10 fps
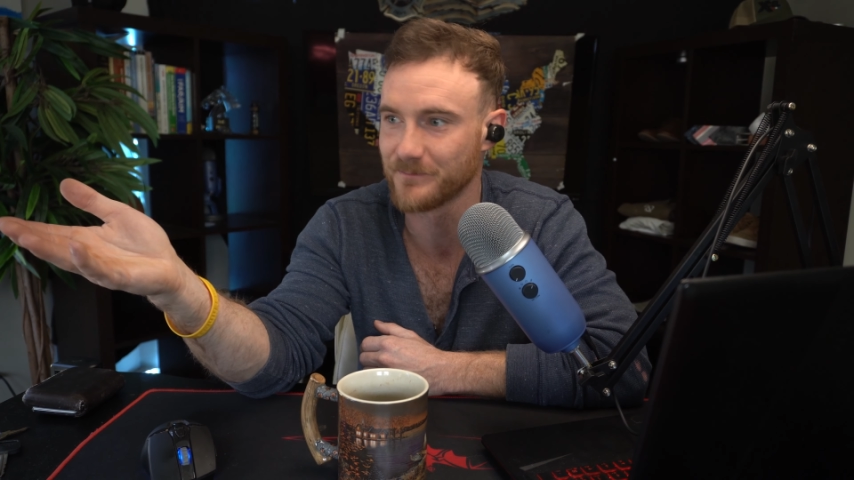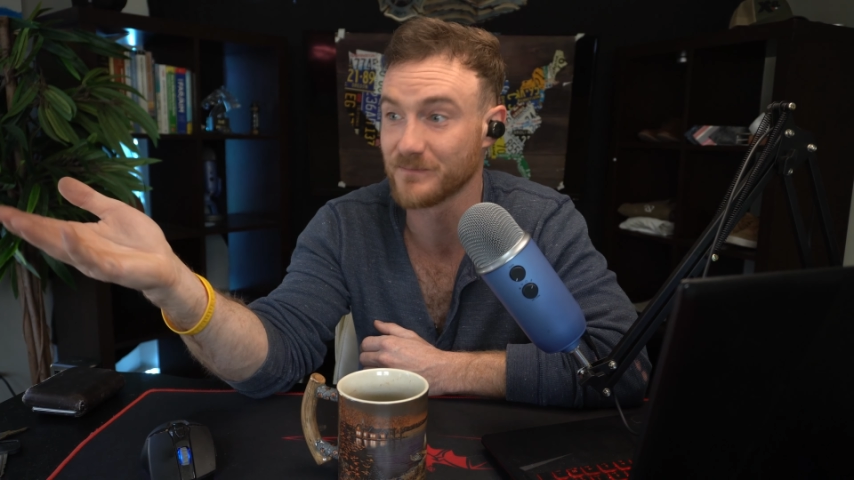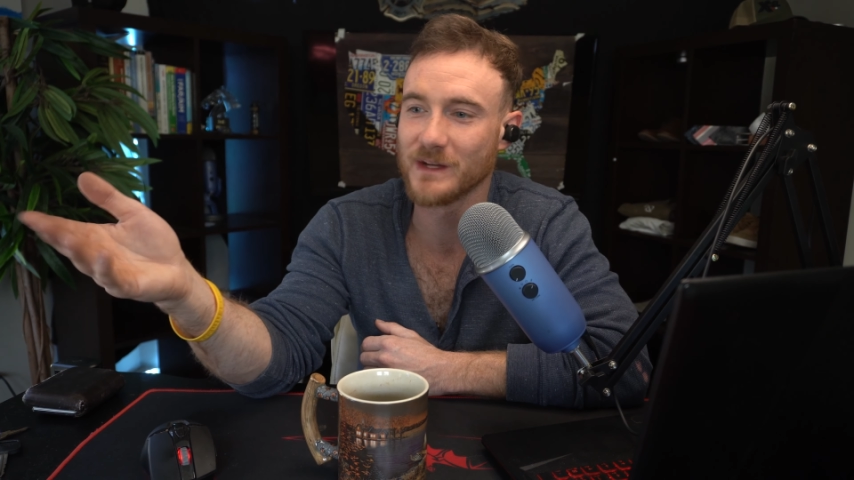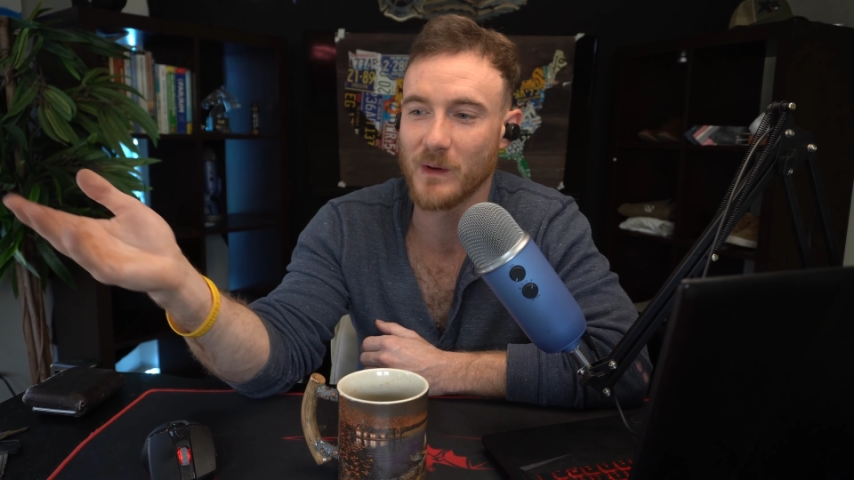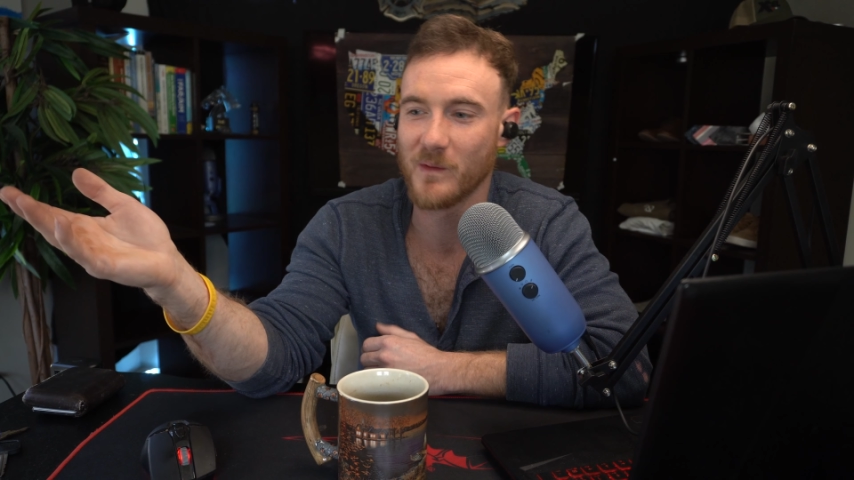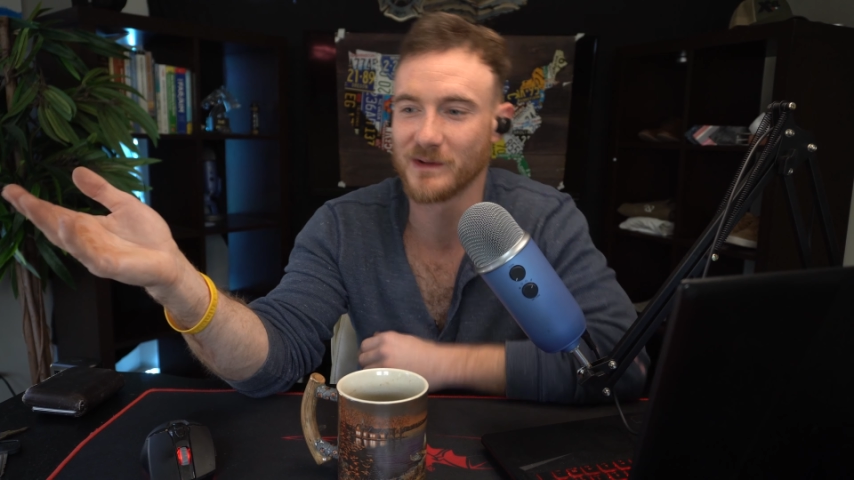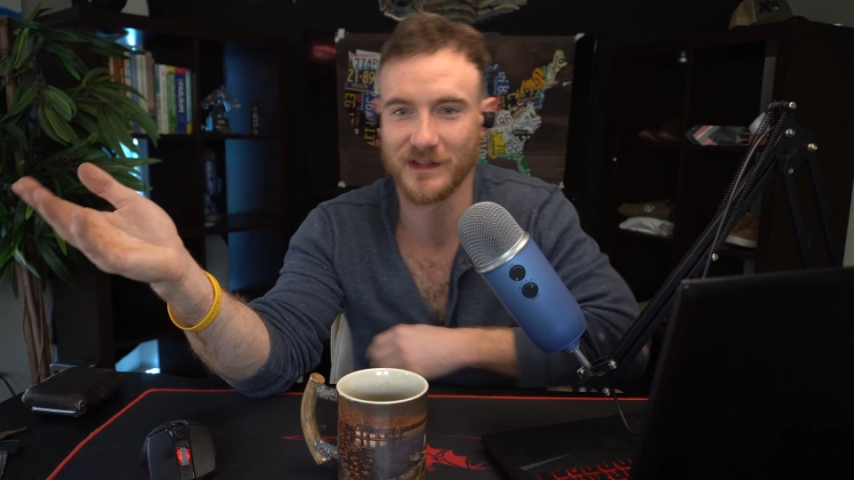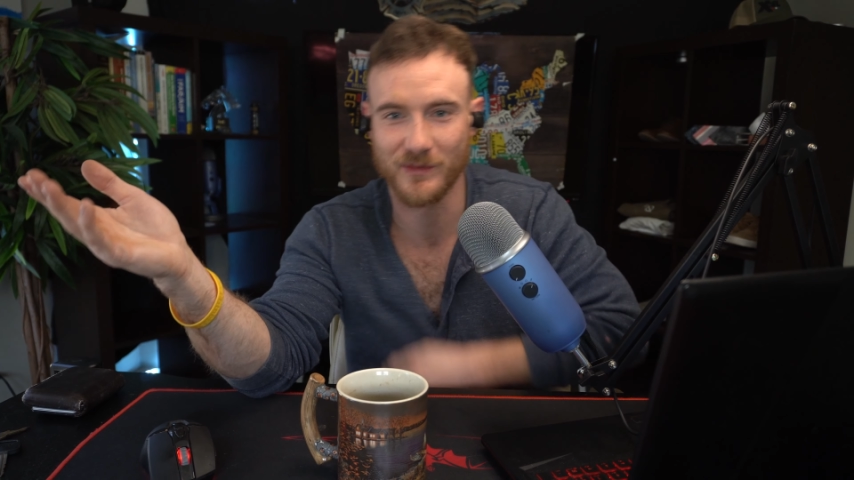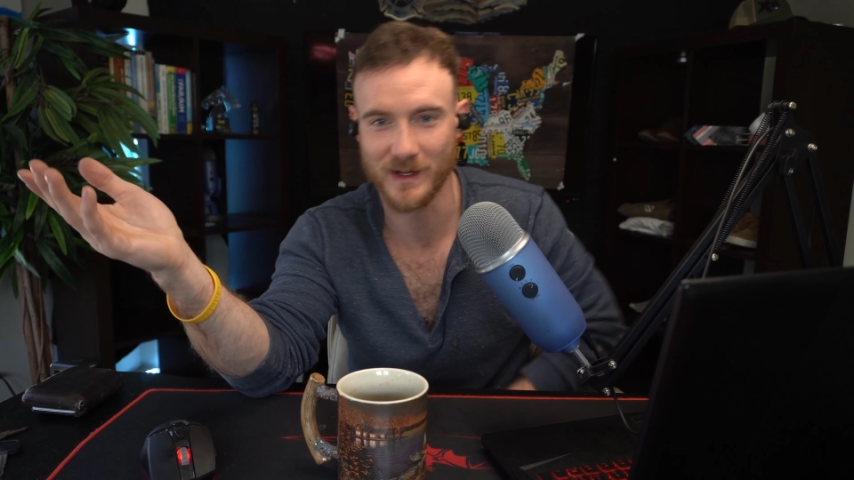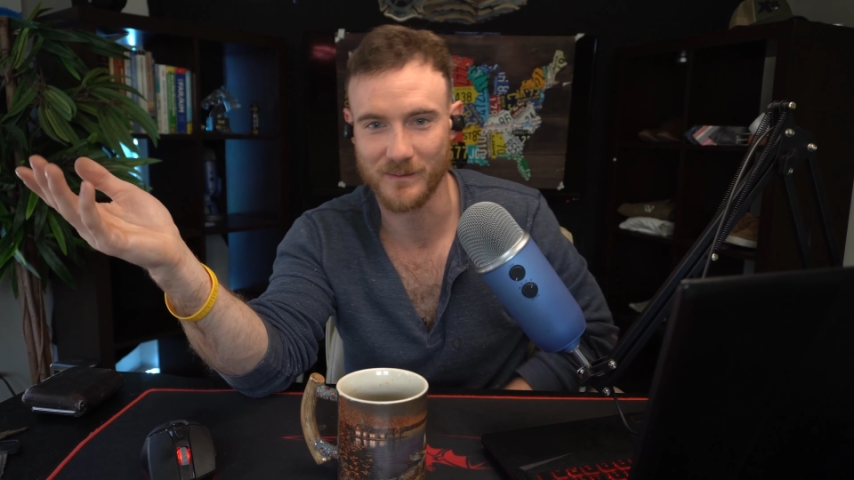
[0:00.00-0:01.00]
this thing probably weighs
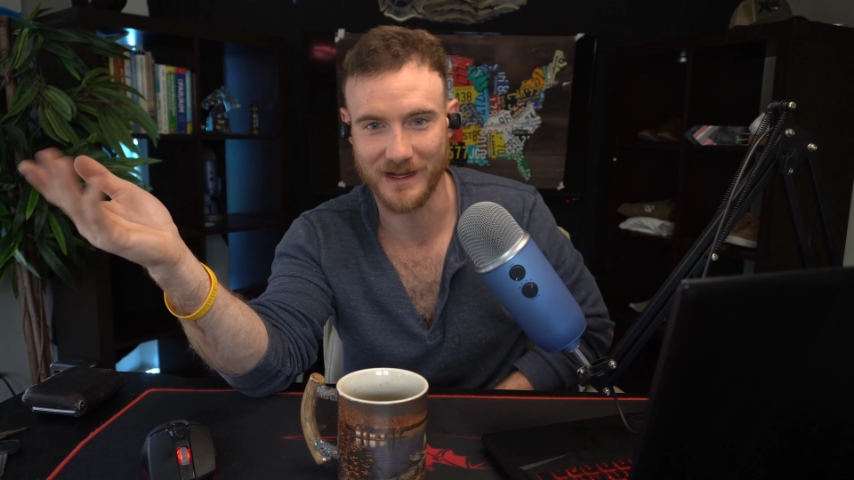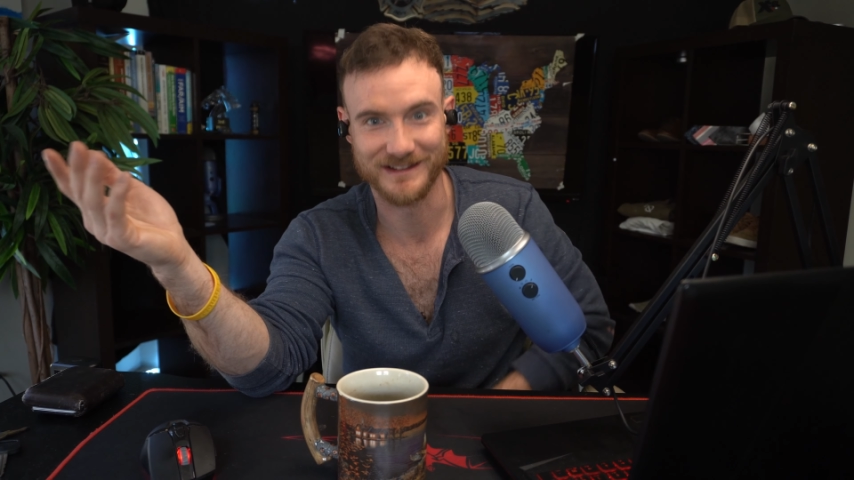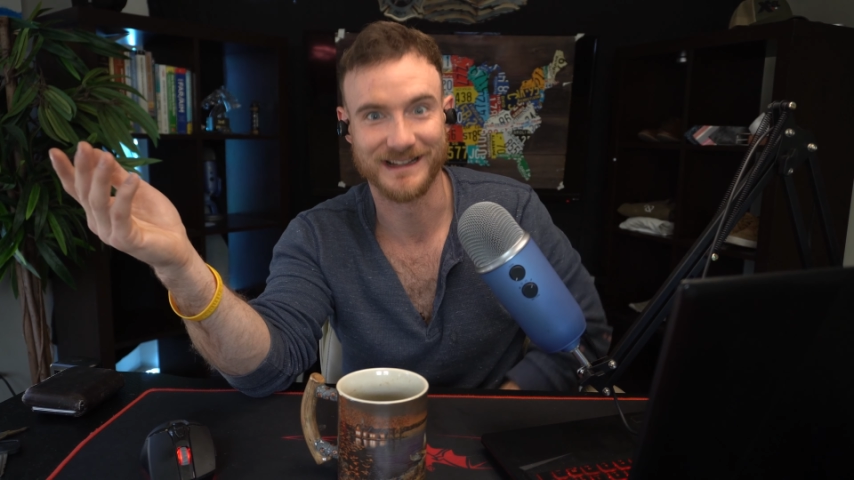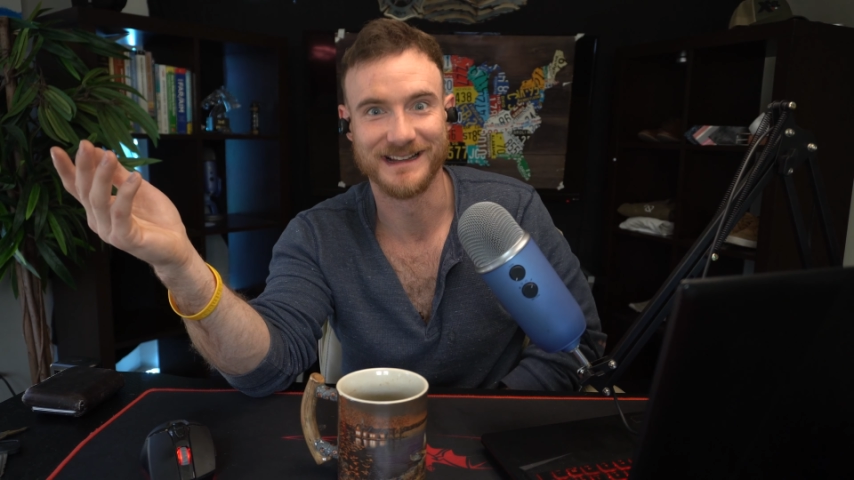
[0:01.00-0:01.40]
like 300 pounds at